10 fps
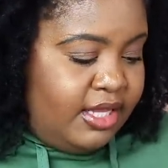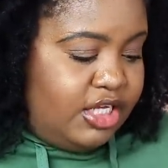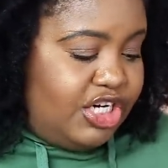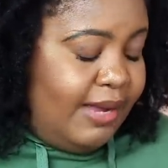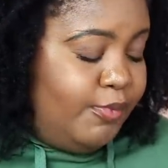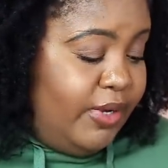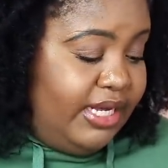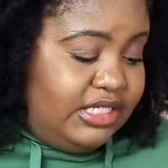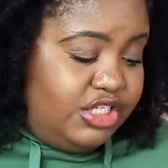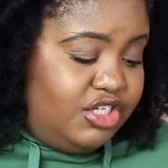The shampoo and
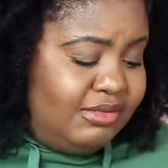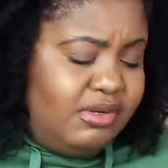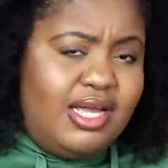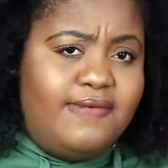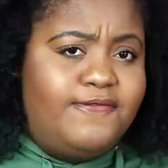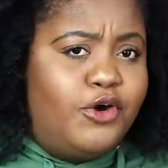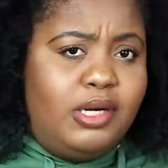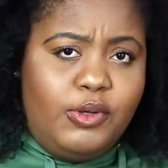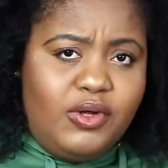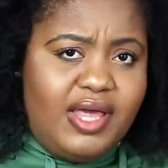conditioner is really affordable.